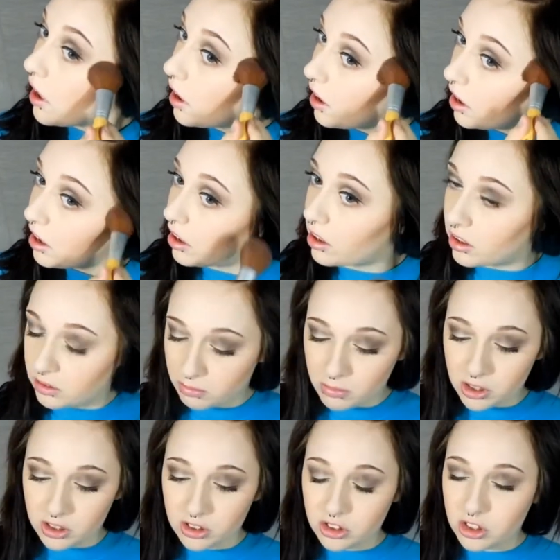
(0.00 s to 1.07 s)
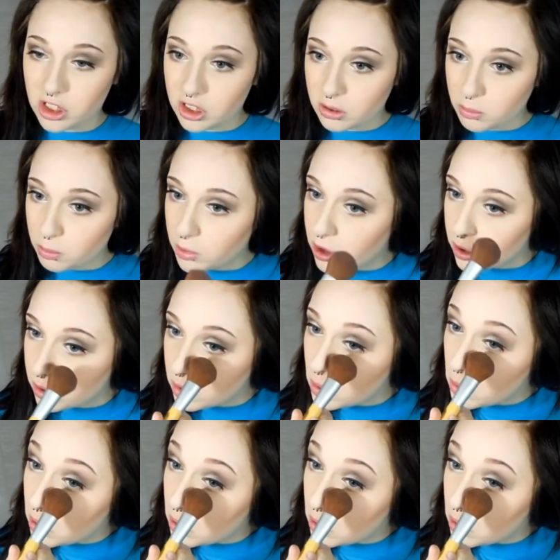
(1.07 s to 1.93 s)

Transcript: that on my cheekbones,